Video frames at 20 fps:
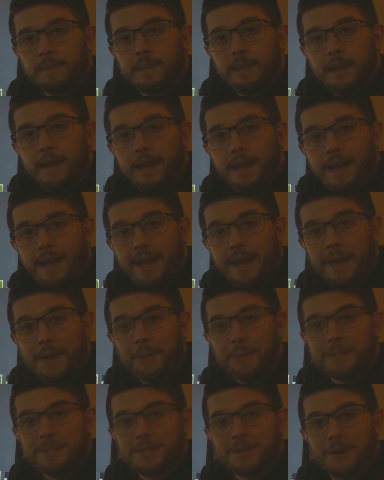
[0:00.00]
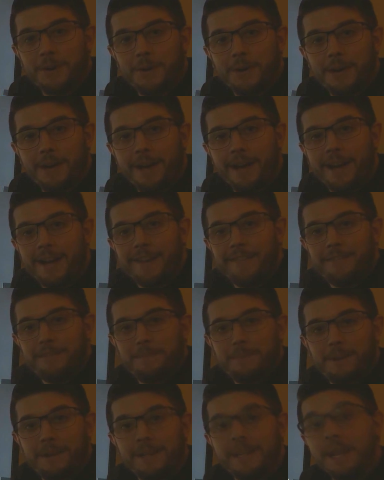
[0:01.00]
Hey, what's going on,
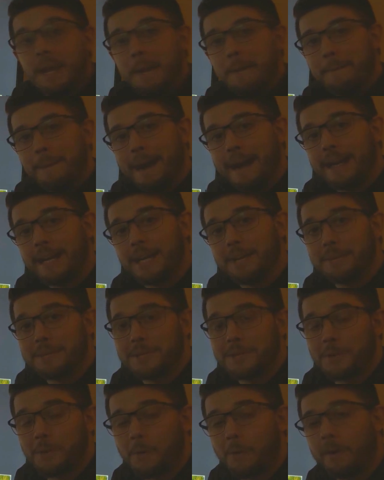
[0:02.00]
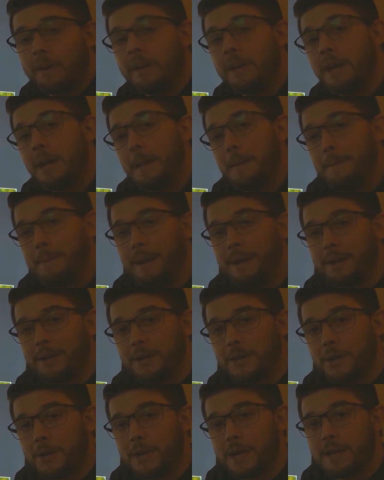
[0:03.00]
everybody? My name is Corey, better
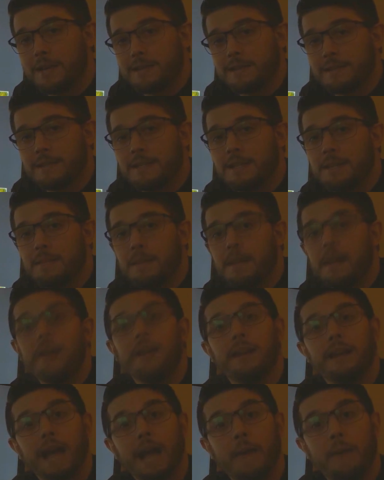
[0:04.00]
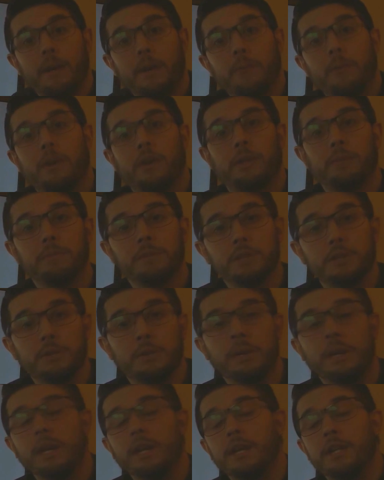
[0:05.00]
known as the Seaman, and I want to welcome
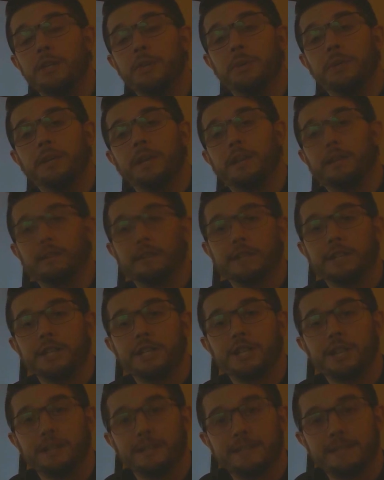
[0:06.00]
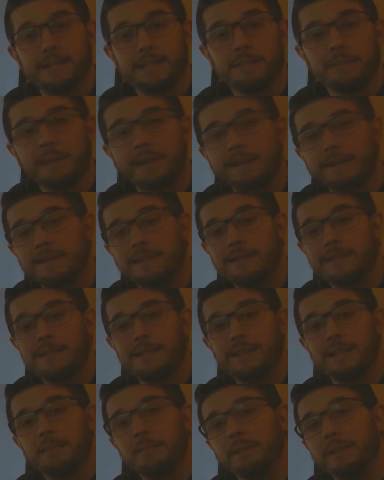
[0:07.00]
you to another edition of the Seaman's
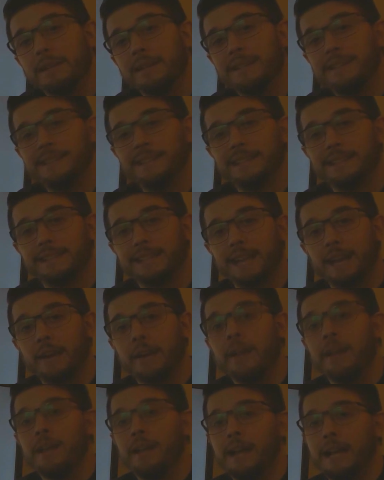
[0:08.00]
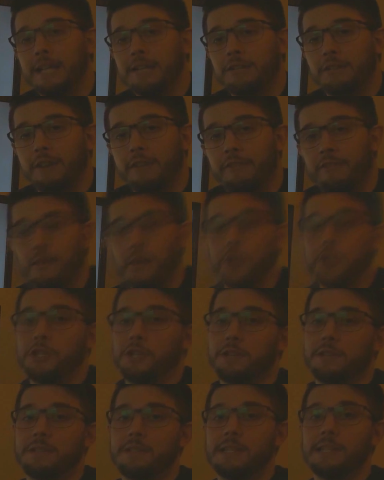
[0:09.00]
Cinema Sitdown. That's right, folks.
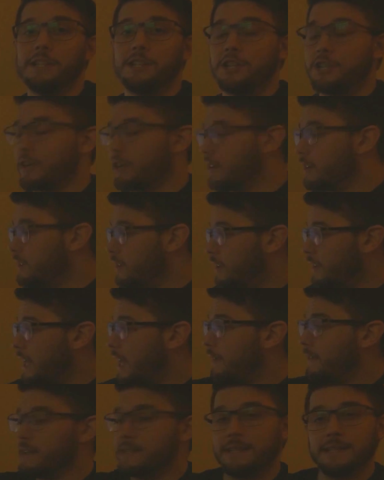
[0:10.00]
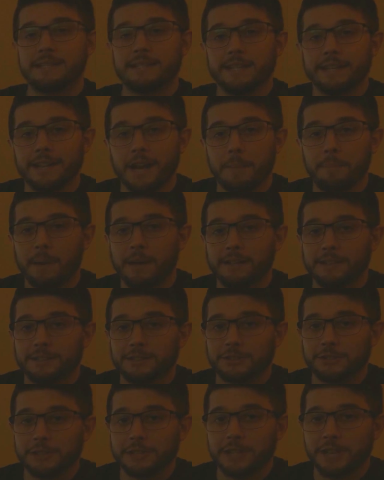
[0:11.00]
You can see the shirt. You can obviously see it up on the
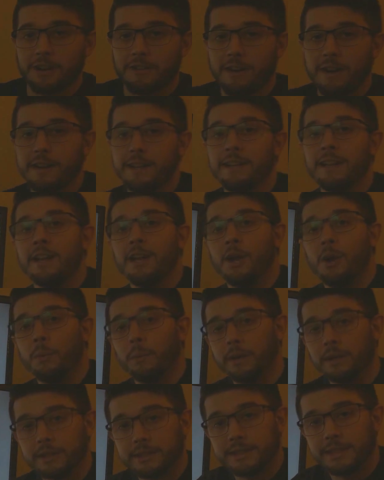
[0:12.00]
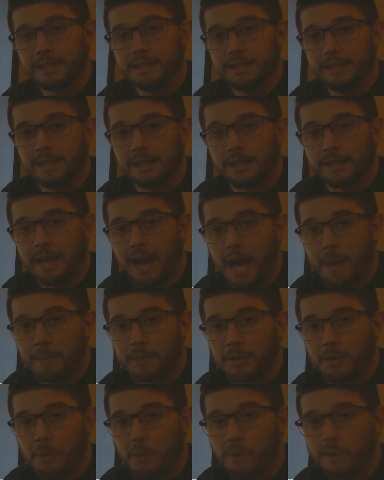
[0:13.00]
screen already. We are sitting in the
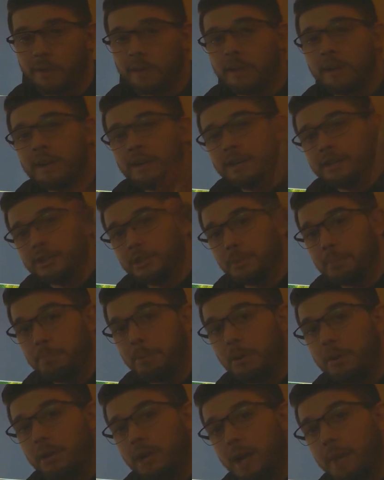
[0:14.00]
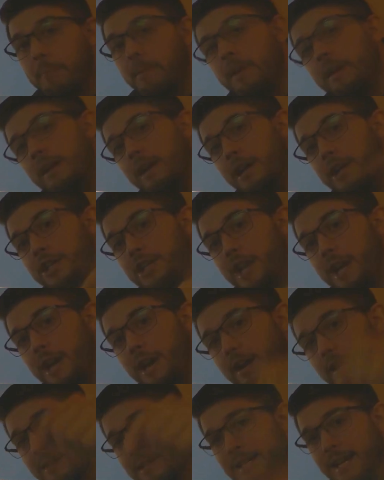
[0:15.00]
comic corner. So pull up a
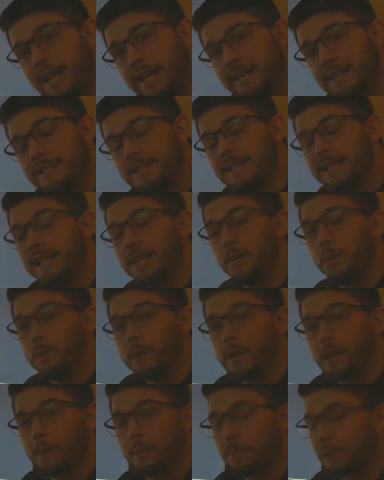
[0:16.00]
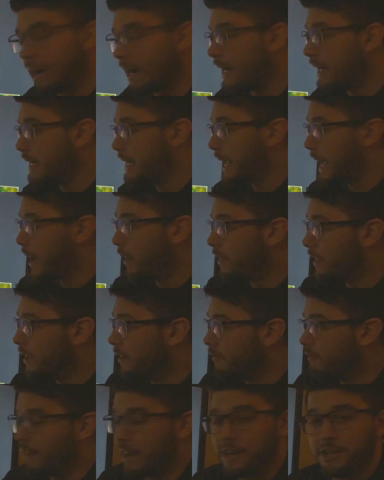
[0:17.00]
chair, take a seat. We are breaking down the
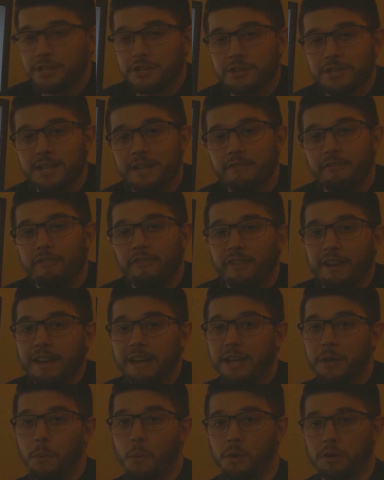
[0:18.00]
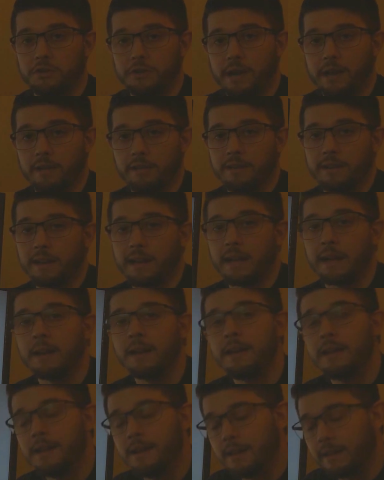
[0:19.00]
Avengers Infinity War trailer today.
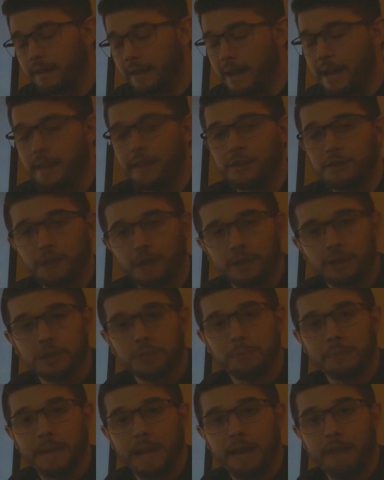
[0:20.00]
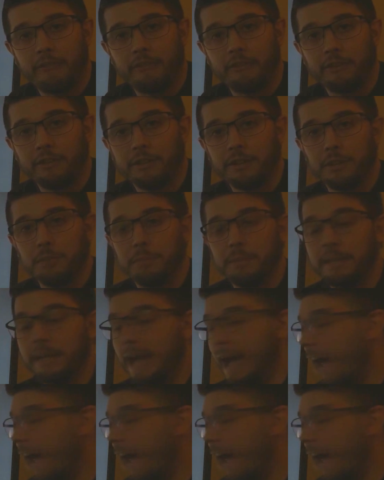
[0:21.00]
Yeah, the trailer's been out for a little bit.